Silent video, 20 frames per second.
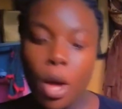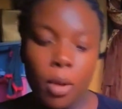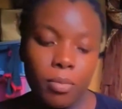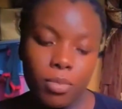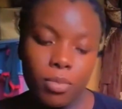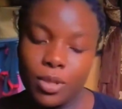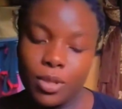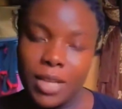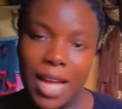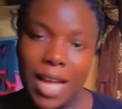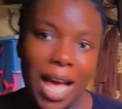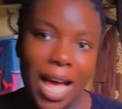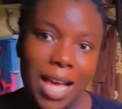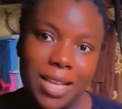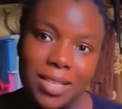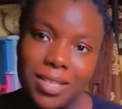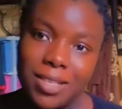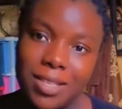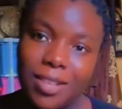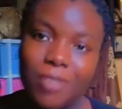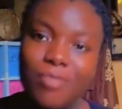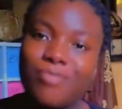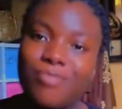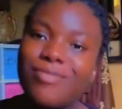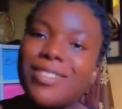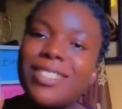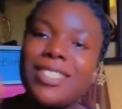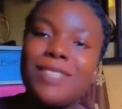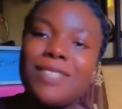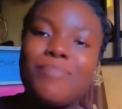but guys,
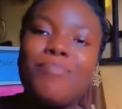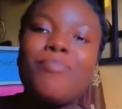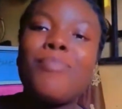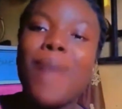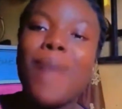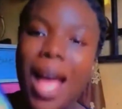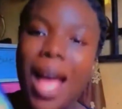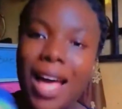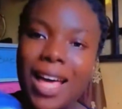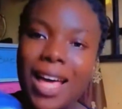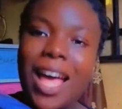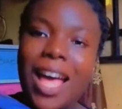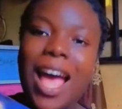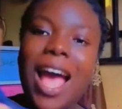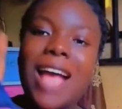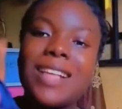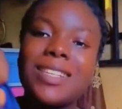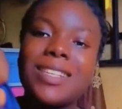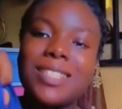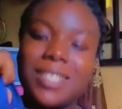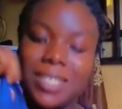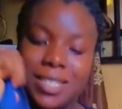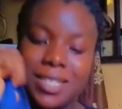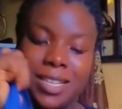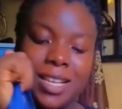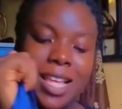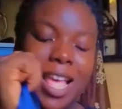this pack has